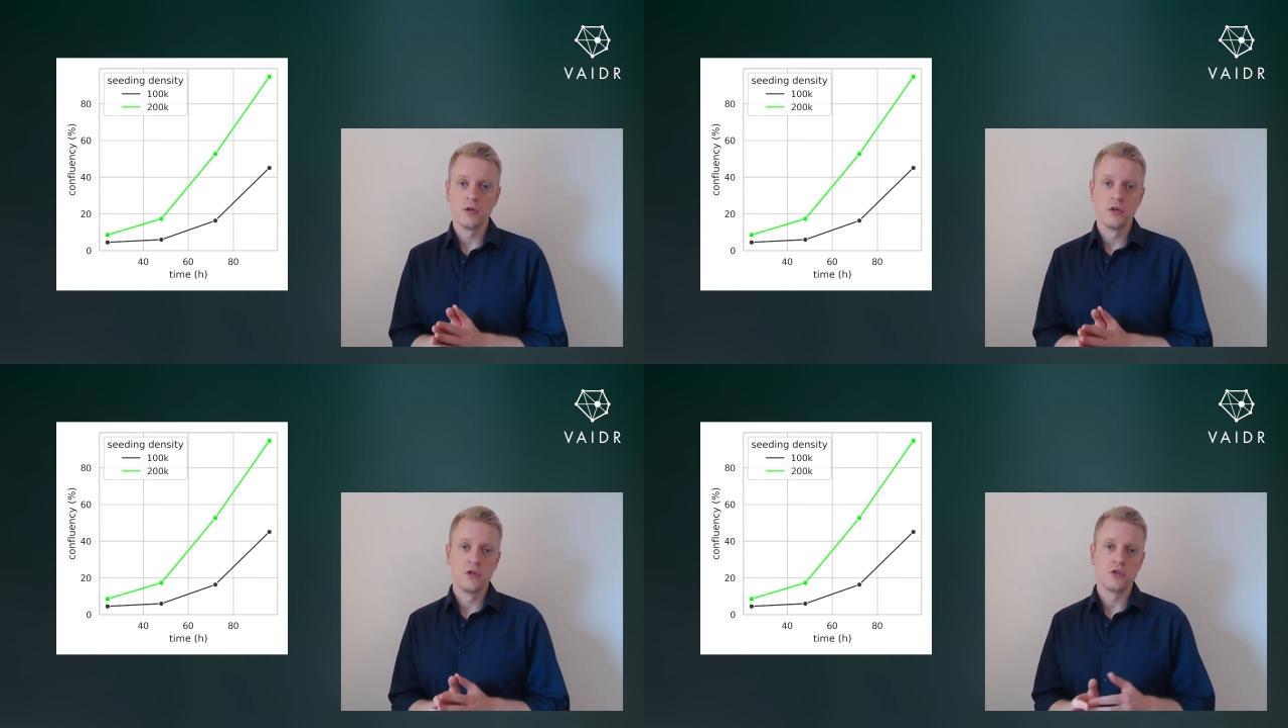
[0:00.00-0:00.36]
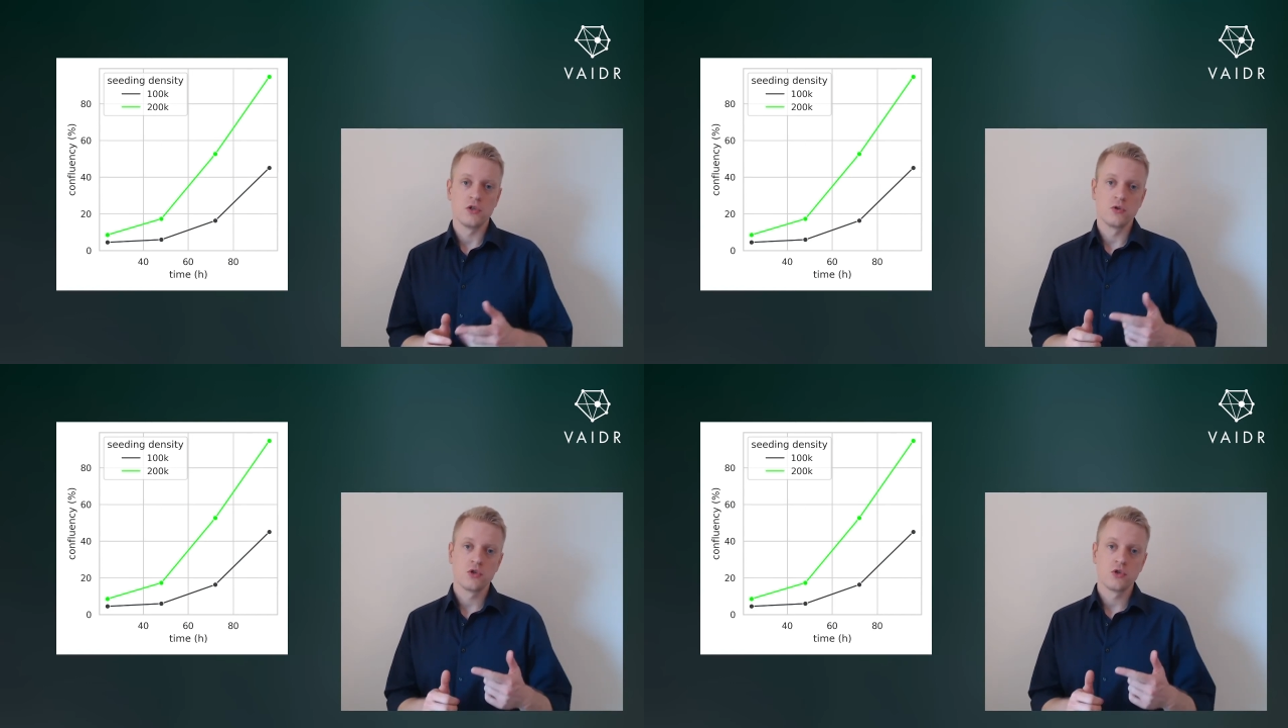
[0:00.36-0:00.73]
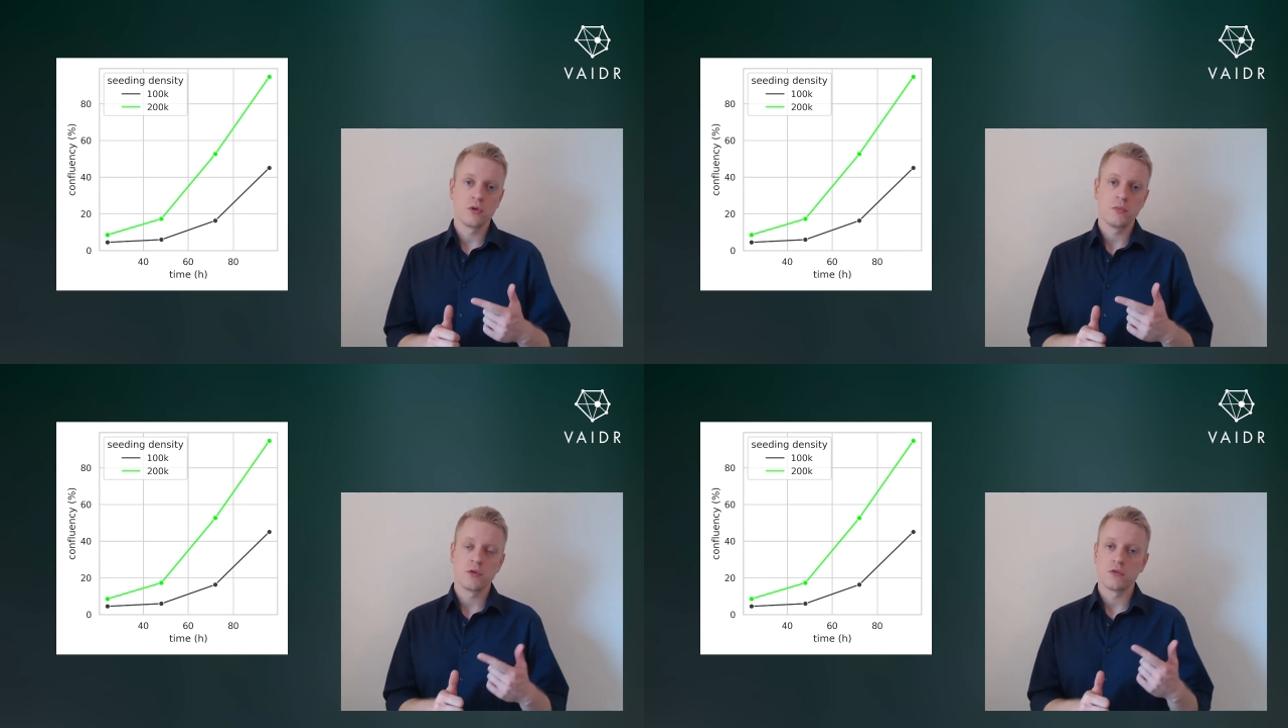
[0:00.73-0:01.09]
so you shouldn't be
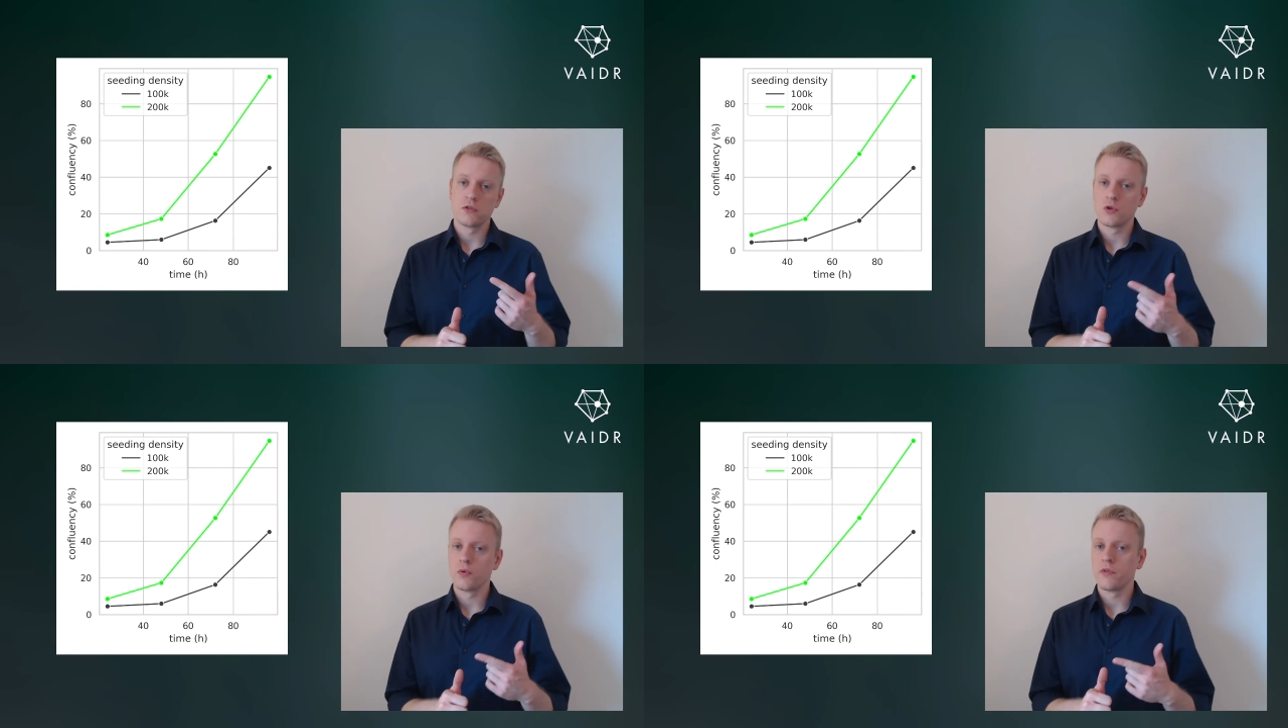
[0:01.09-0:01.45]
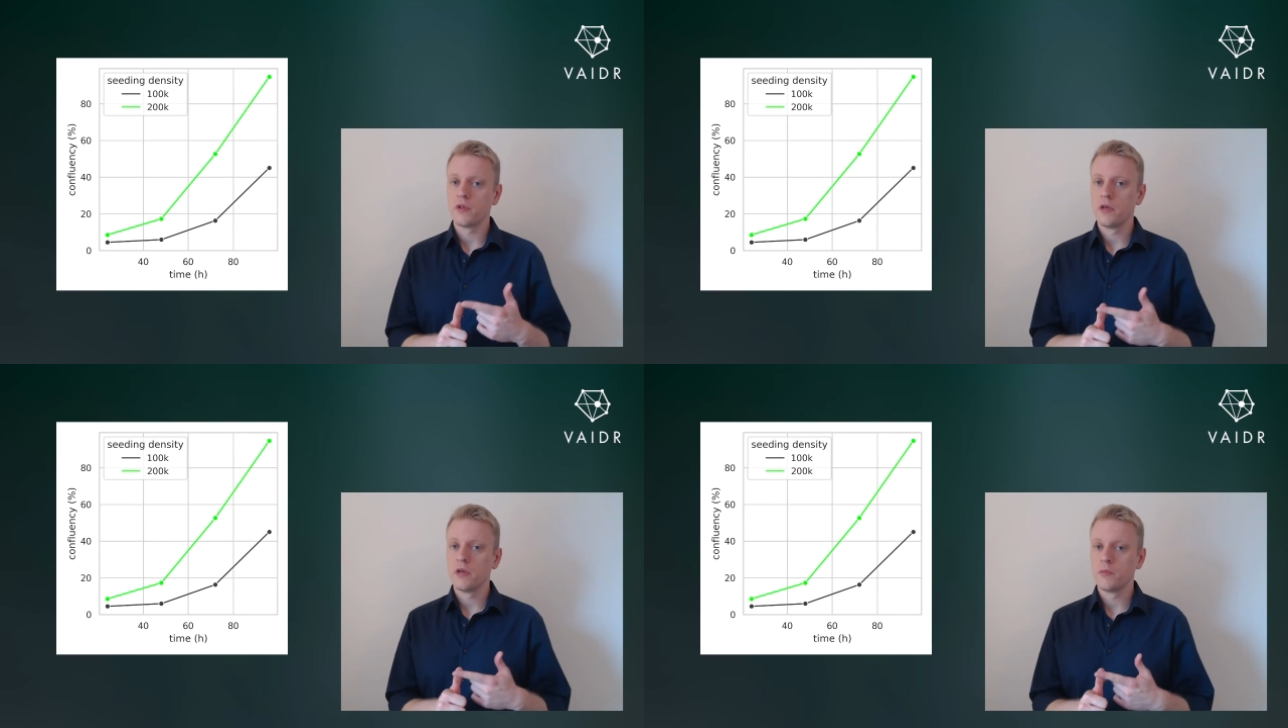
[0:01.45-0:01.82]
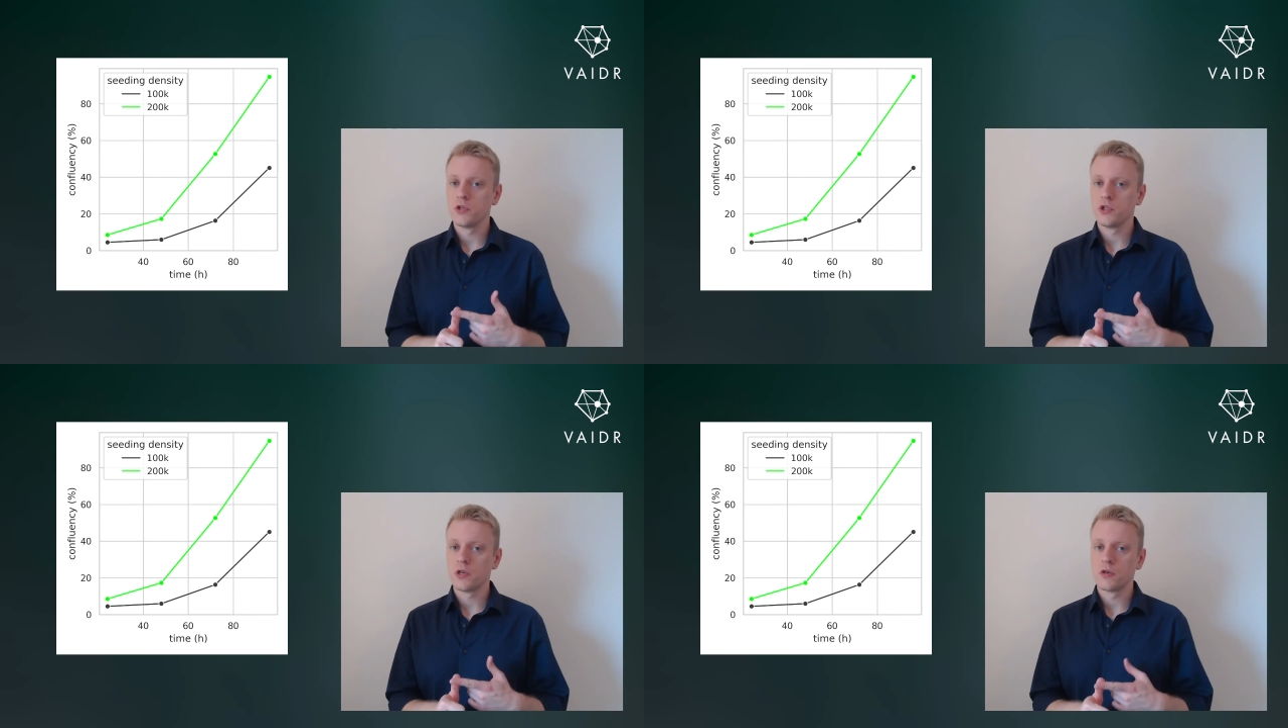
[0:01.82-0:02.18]
concerned with the
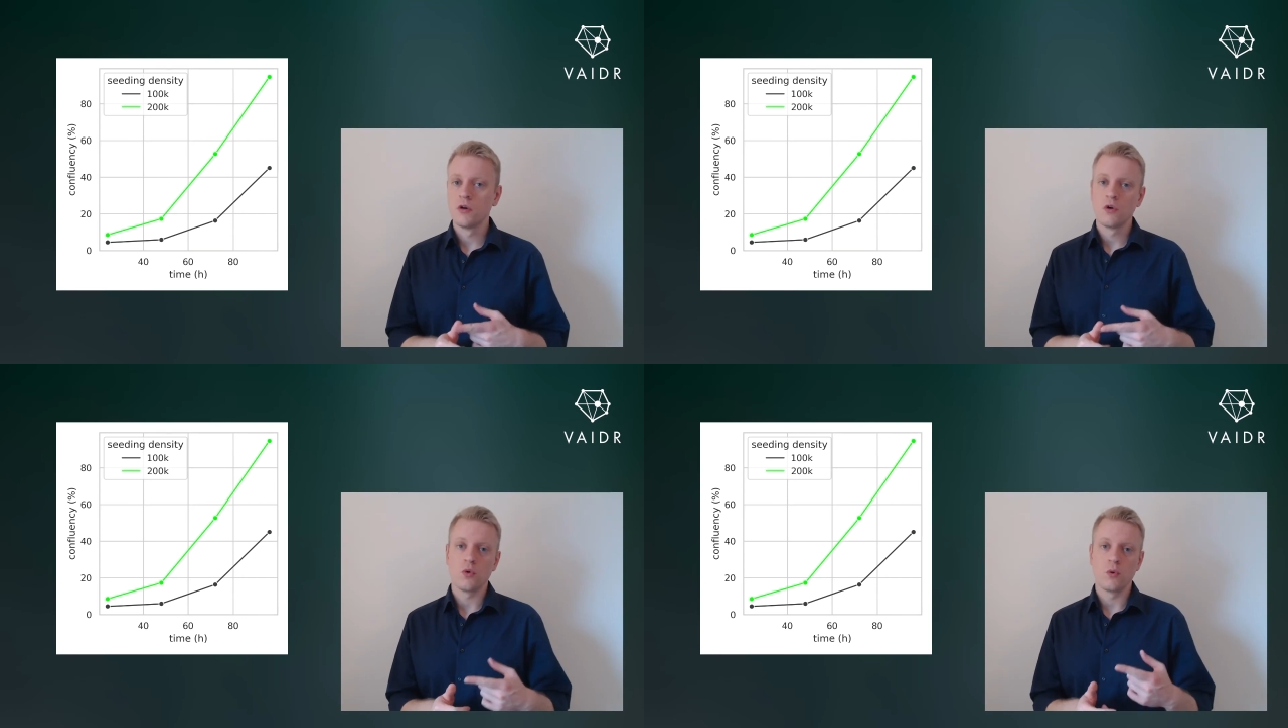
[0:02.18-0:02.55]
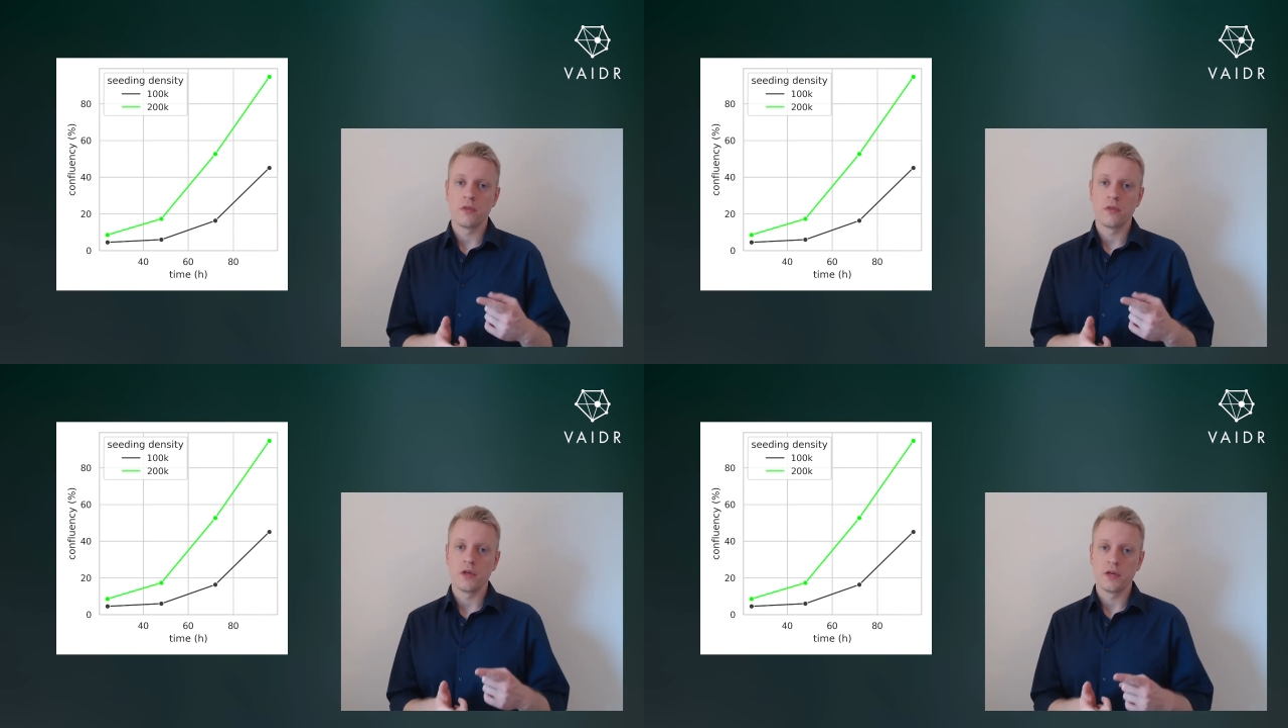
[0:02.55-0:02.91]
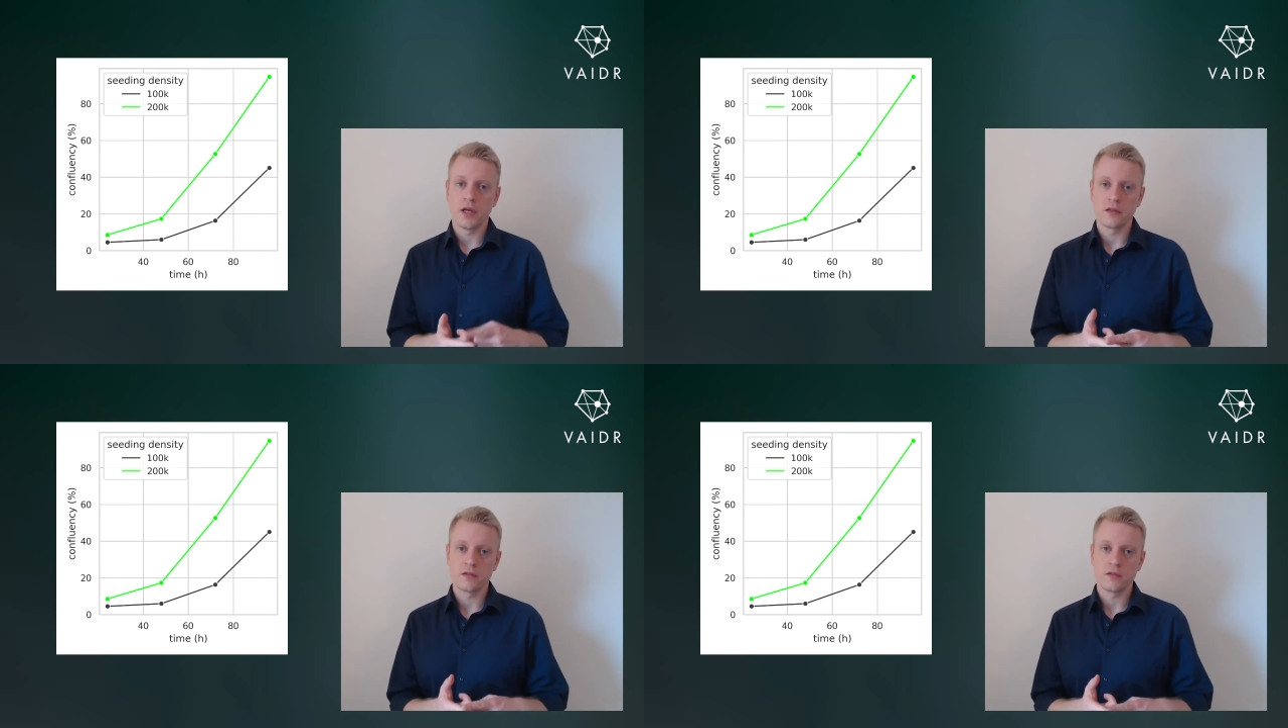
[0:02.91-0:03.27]
imaging or with the
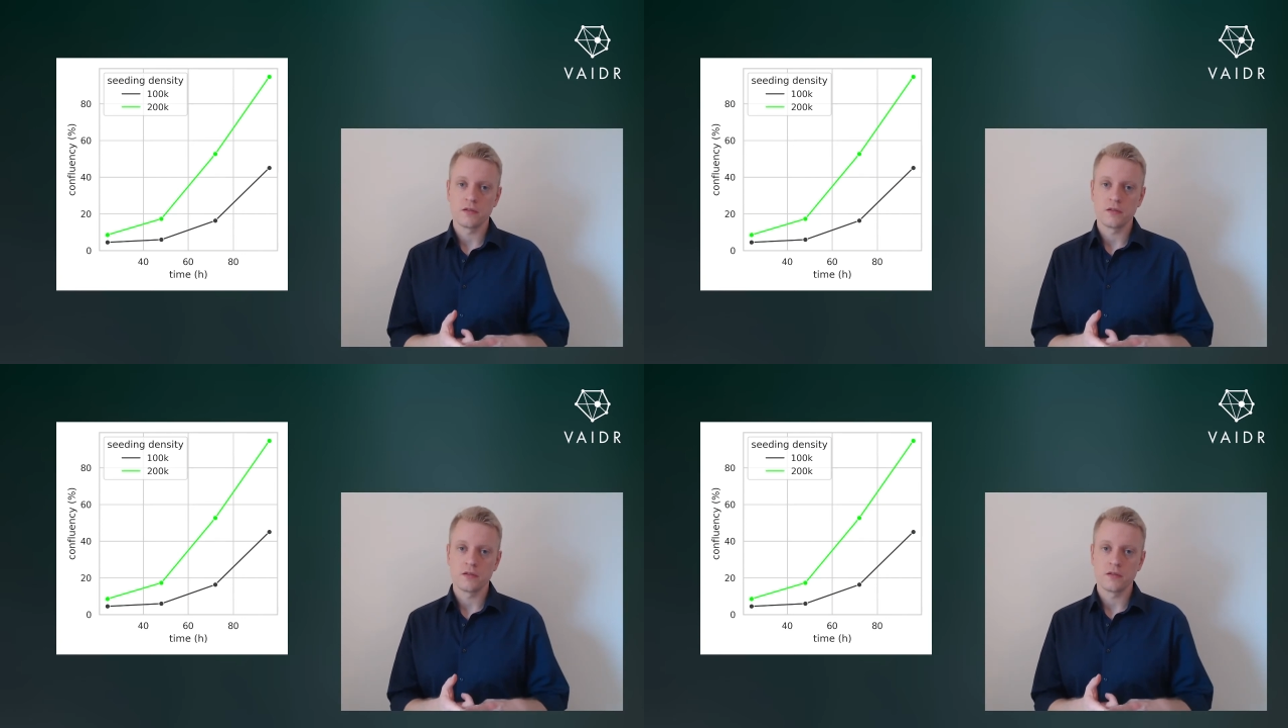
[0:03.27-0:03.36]
analysis.